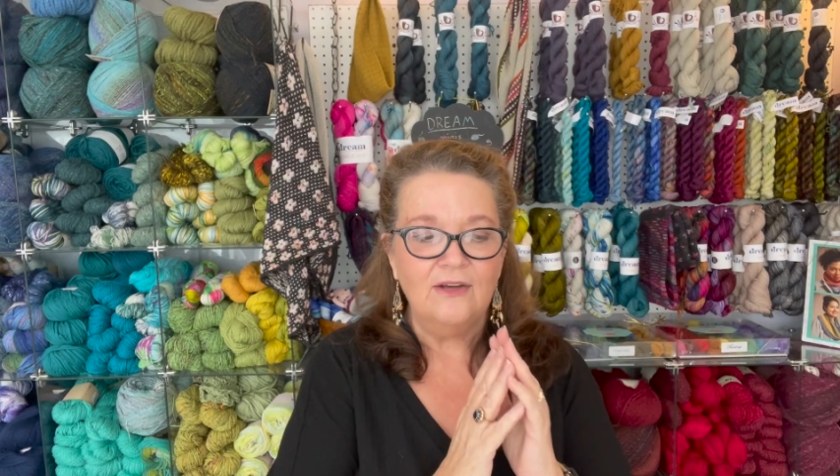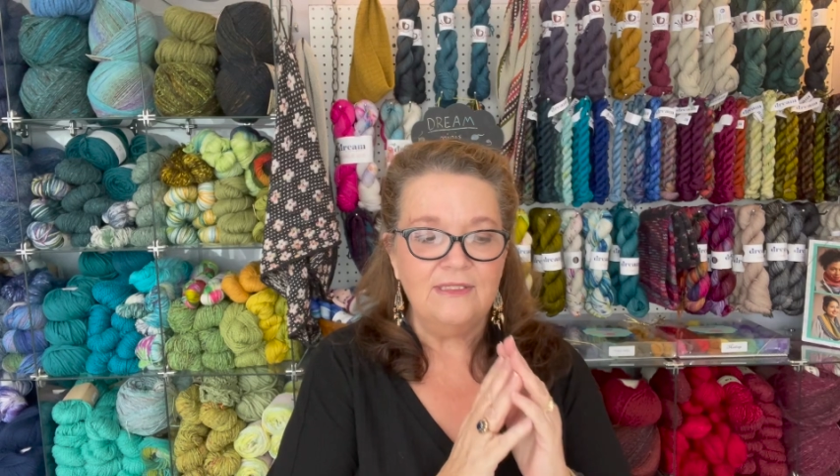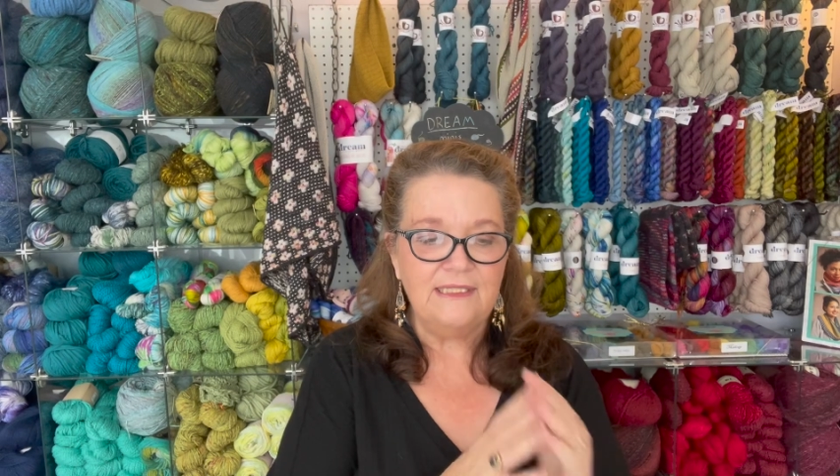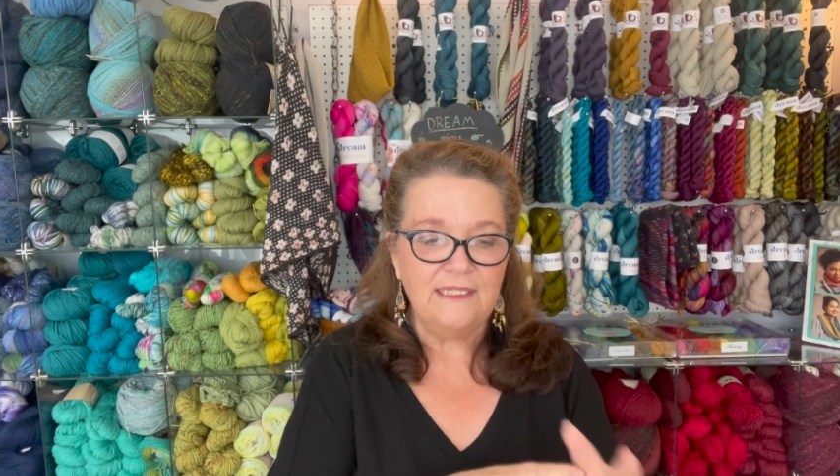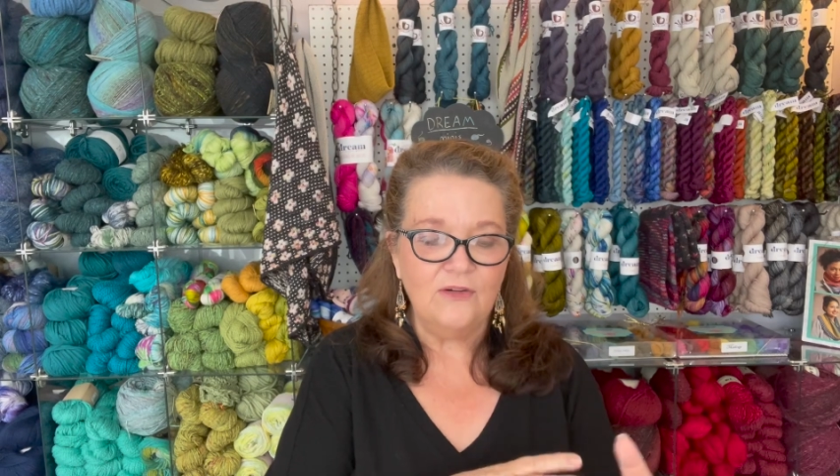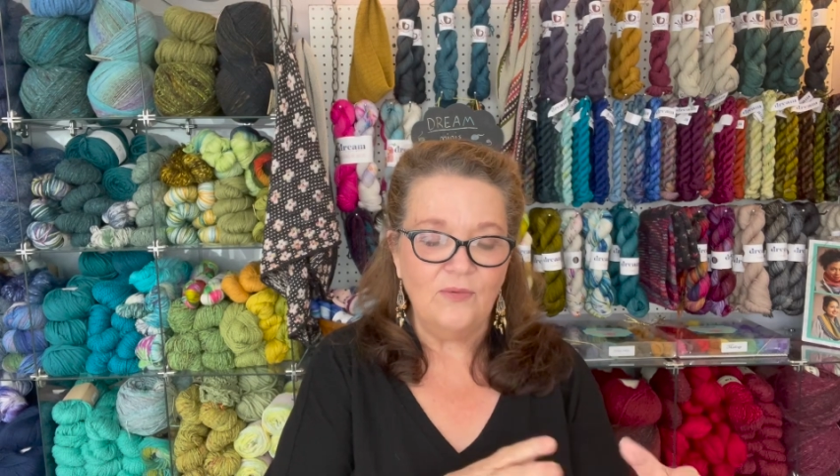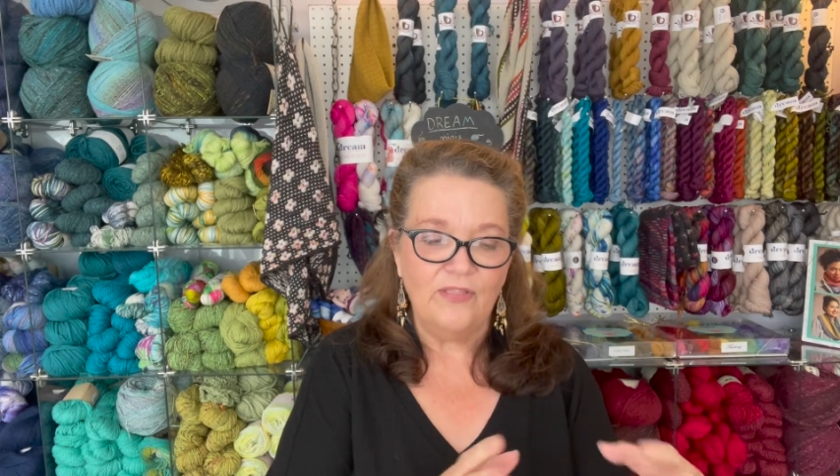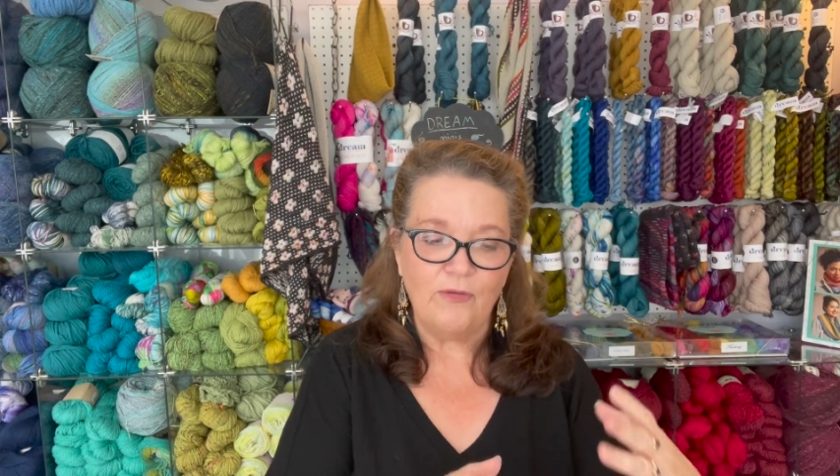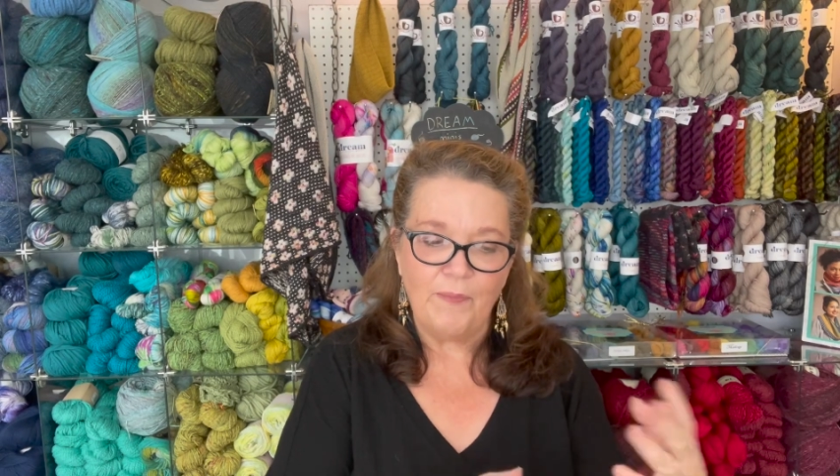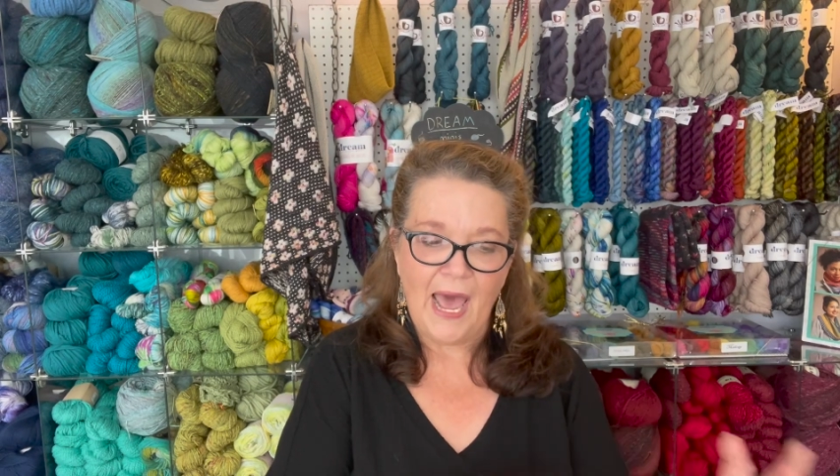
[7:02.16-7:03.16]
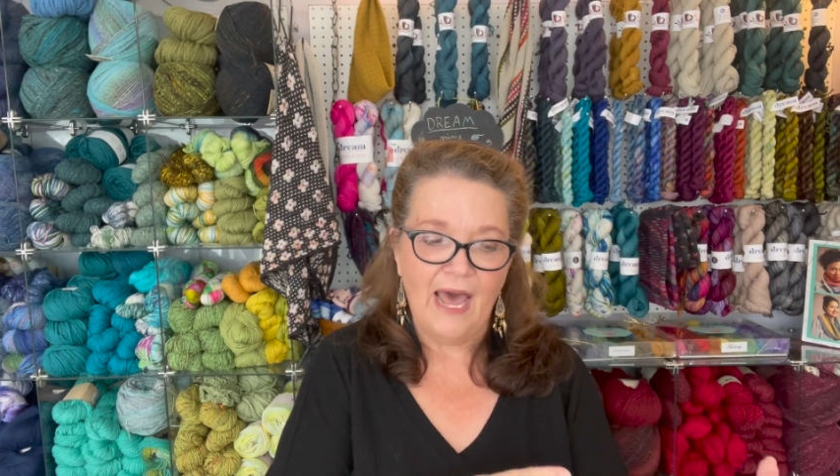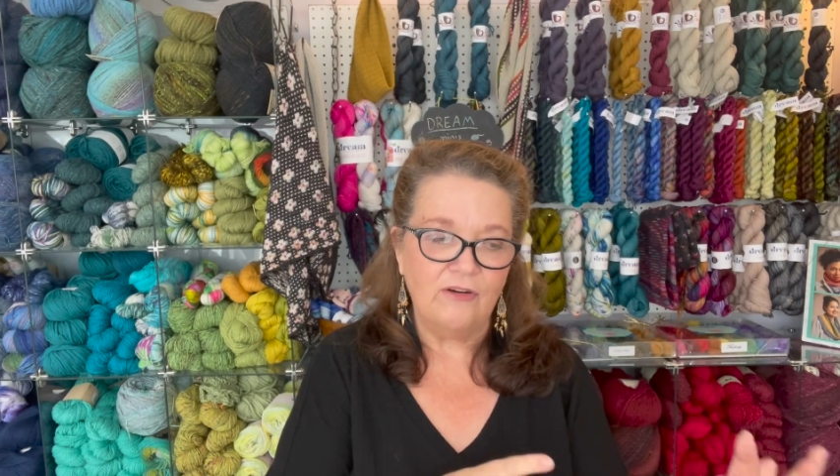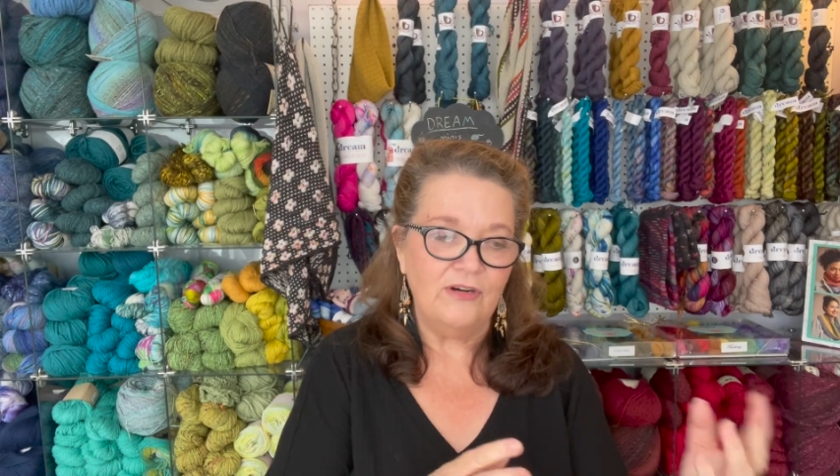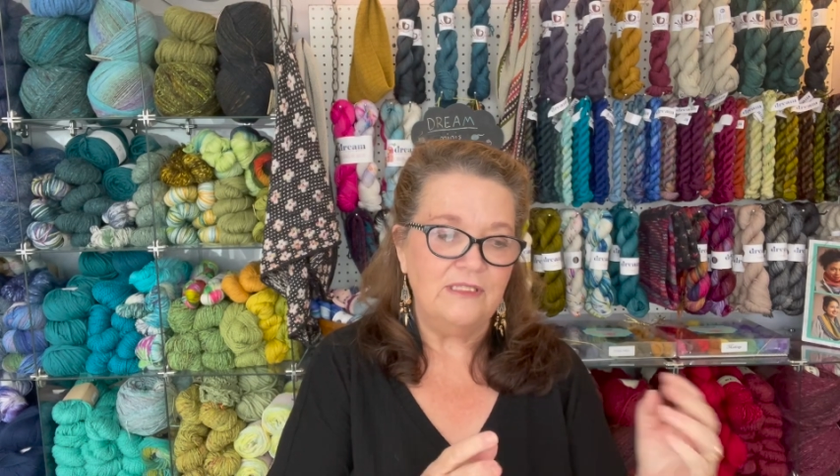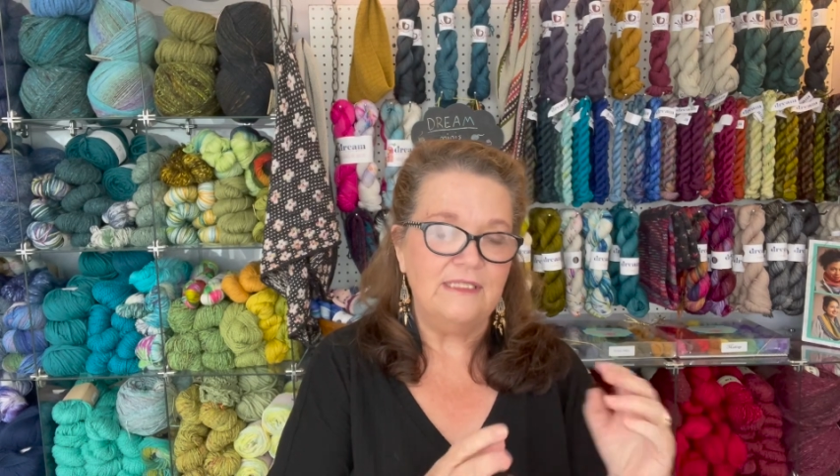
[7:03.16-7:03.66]
deal with the
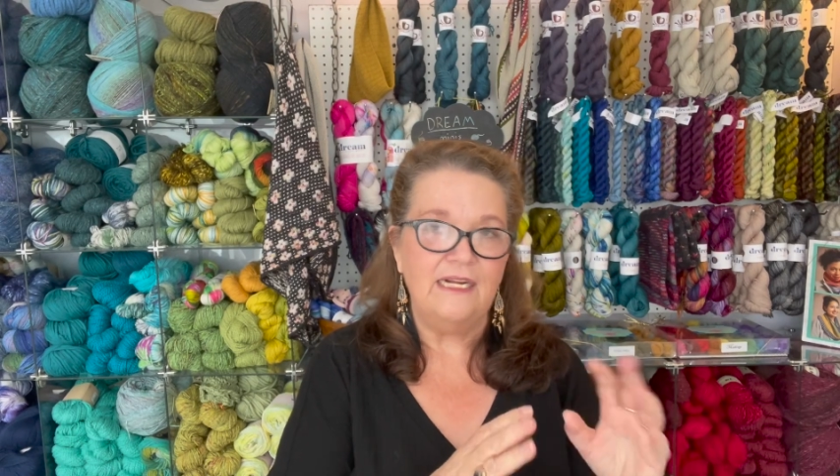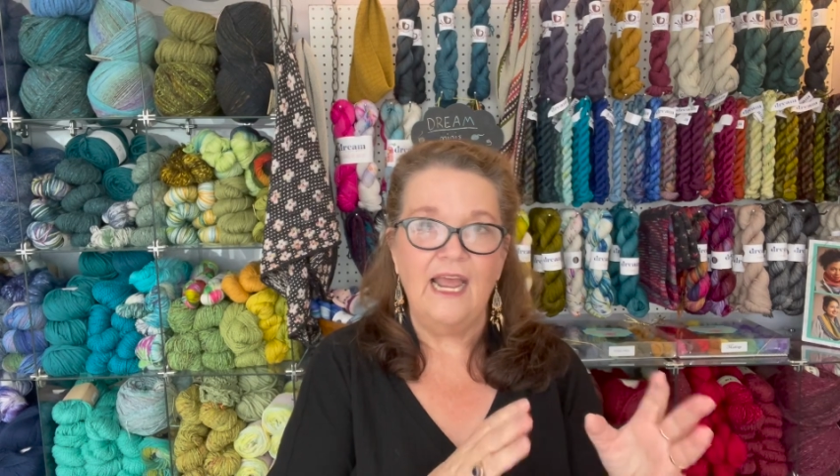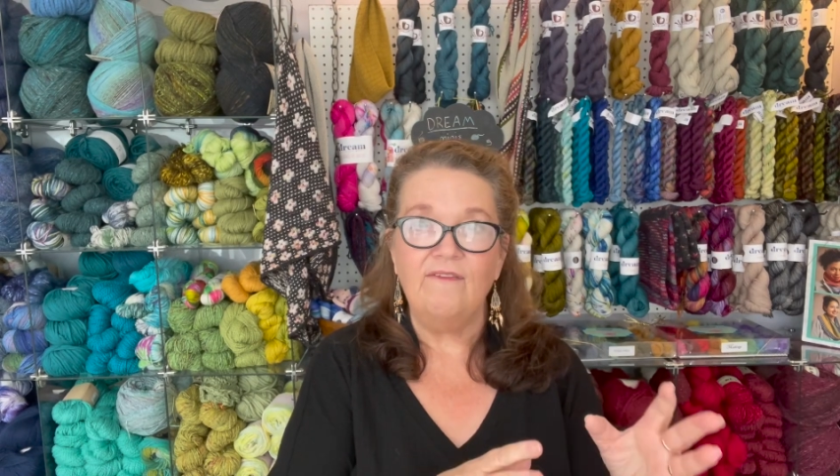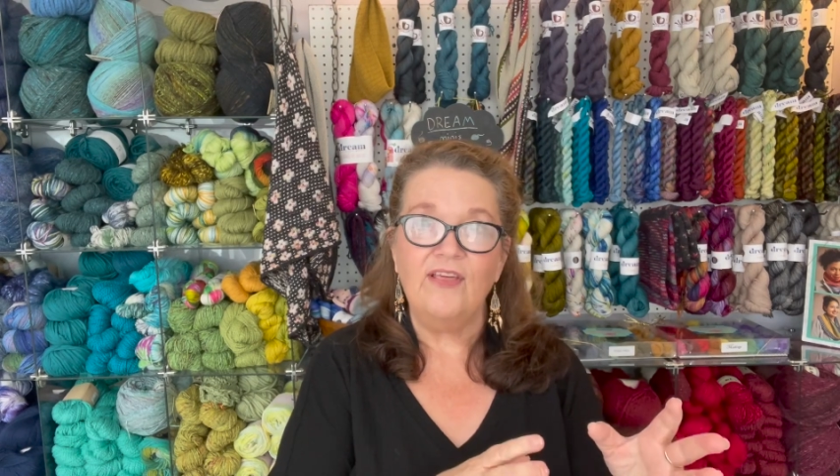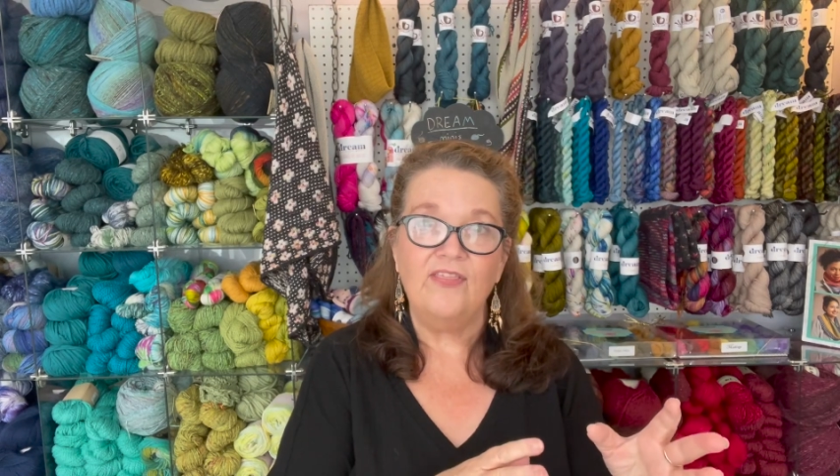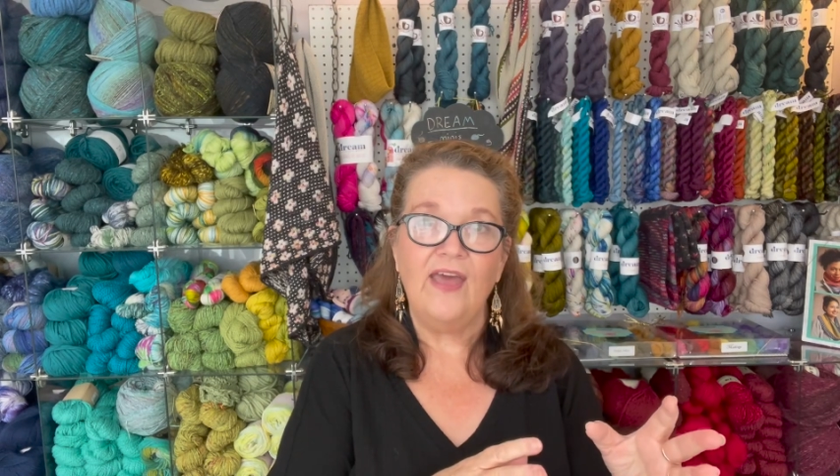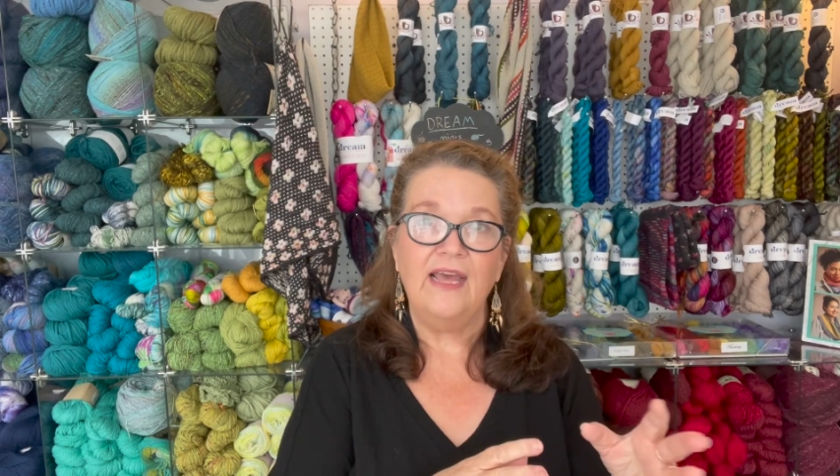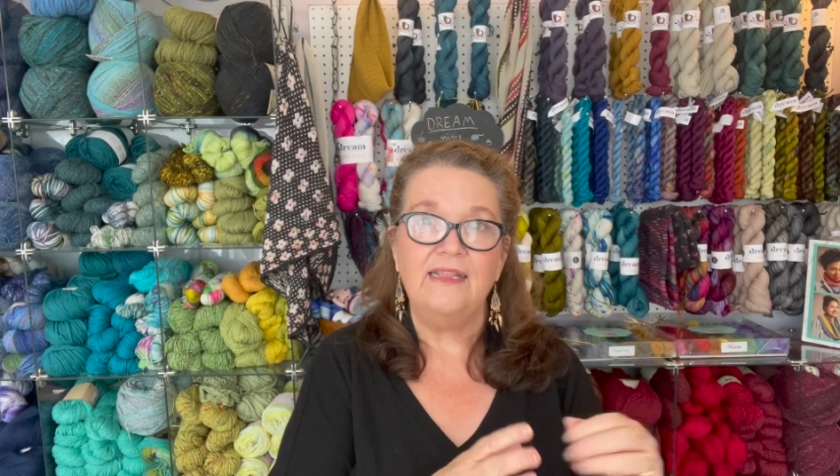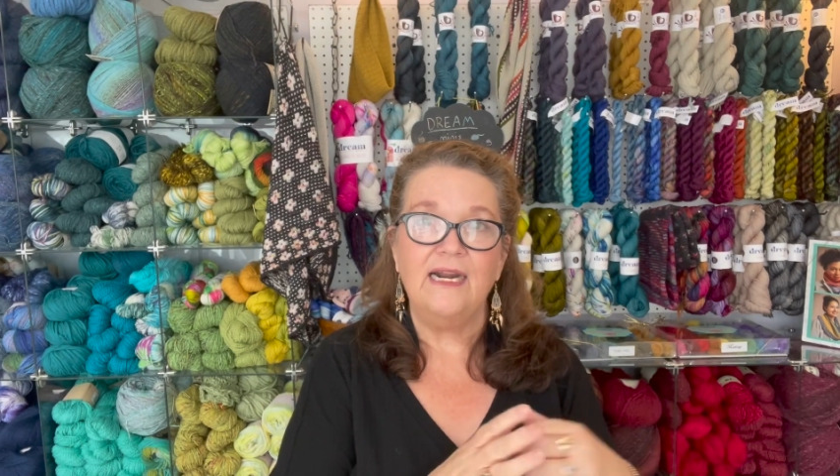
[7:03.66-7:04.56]
patterns and everything,